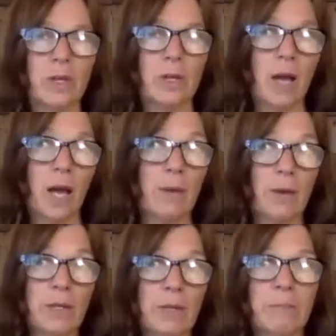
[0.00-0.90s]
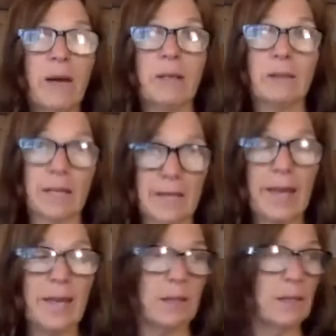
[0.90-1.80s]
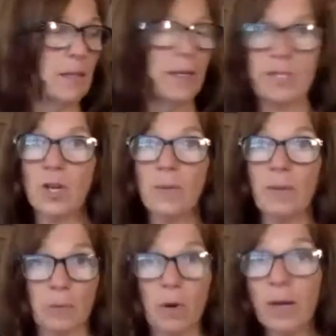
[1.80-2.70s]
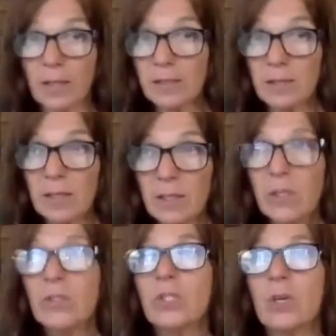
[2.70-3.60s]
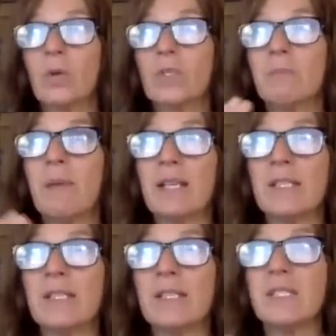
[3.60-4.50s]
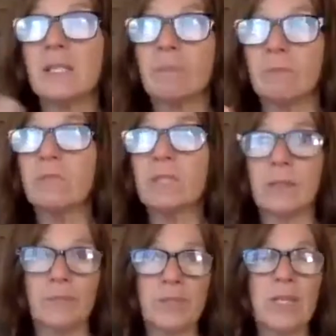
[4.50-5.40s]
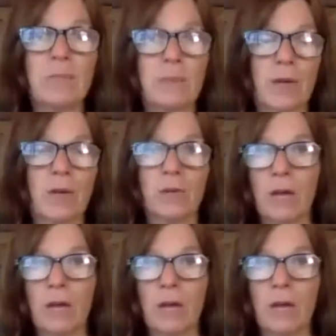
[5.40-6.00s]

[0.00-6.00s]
about it. But again, it's not my product, so it's best to email